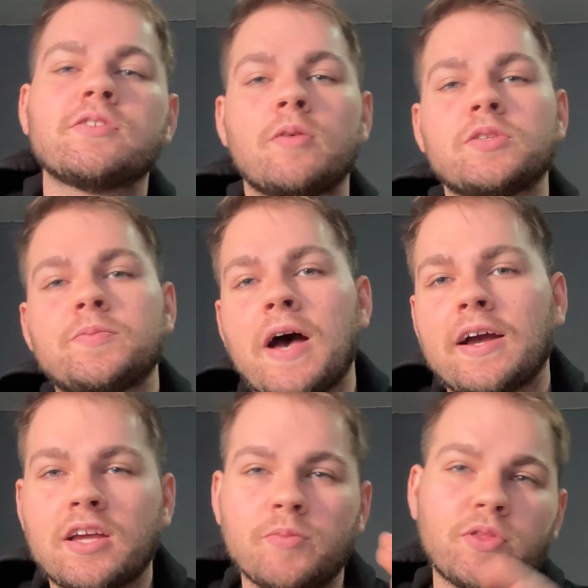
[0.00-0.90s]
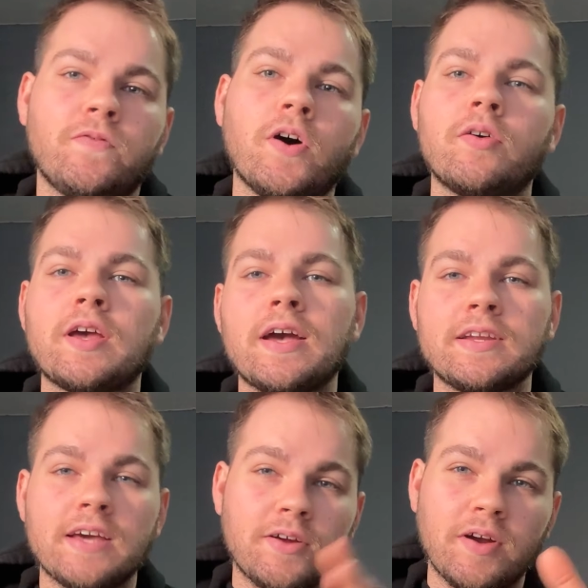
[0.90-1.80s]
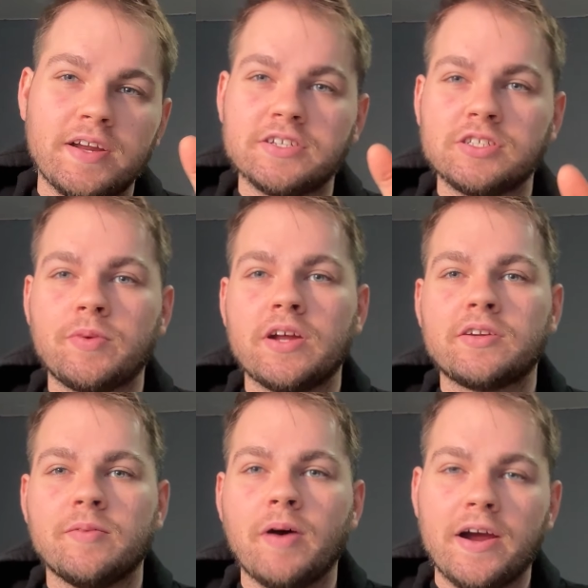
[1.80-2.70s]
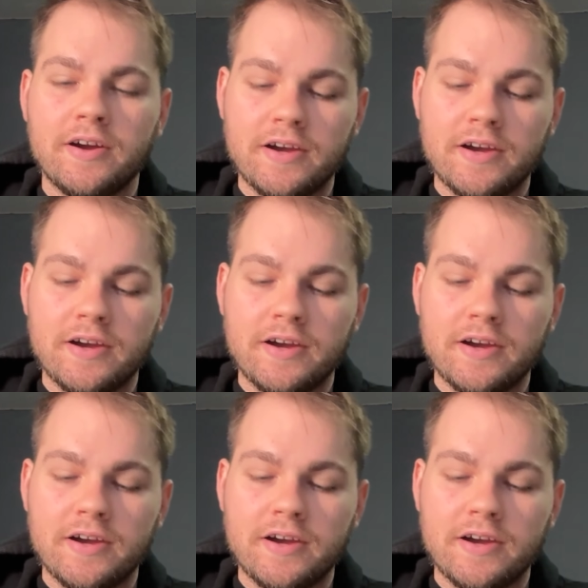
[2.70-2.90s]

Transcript: So I'm just packing up the phone and getting ready to ship it out to the buyer